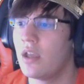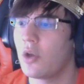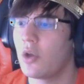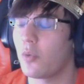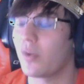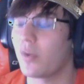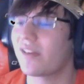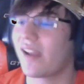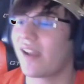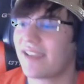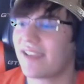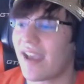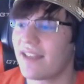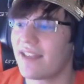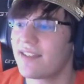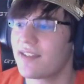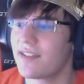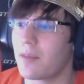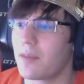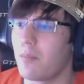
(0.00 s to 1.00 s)
which I guess
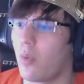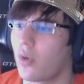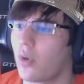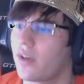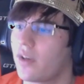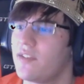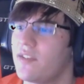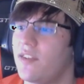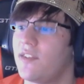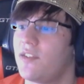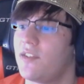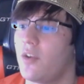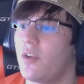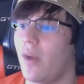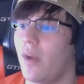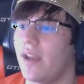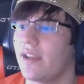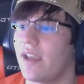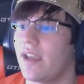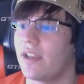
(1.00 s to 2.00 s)
is a more consistent
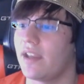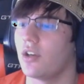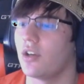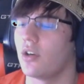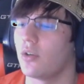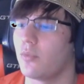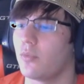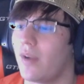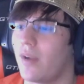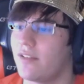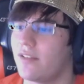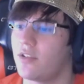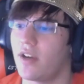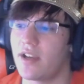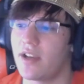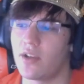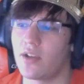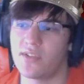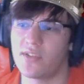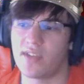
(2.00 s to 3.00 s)
way to get your
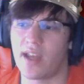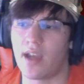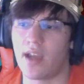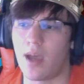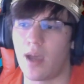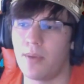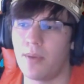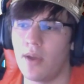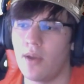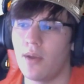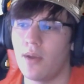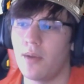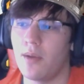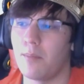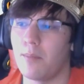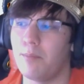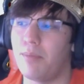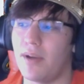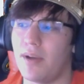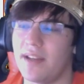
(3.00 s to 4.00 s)
Regidragos set up,
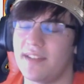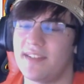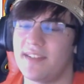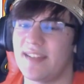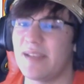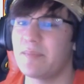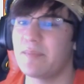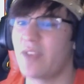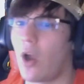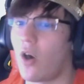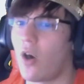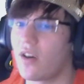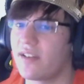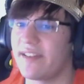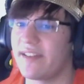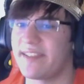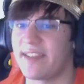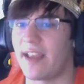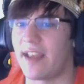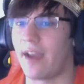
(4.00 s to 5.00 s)
but it seems hard to
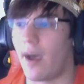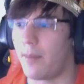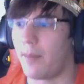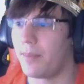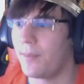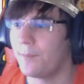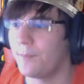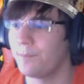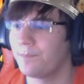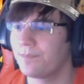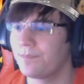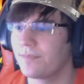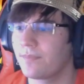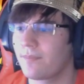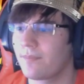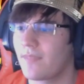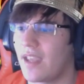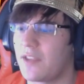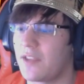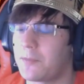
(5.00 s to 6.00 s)
set up.
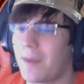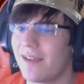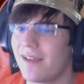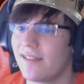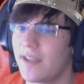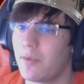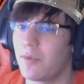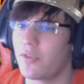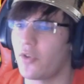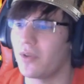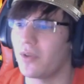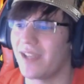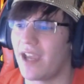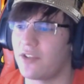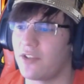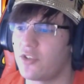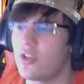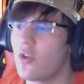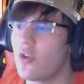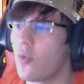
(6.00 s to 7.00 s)
Especially with only a
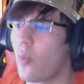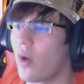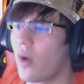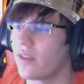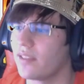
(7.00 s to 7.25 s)
2-1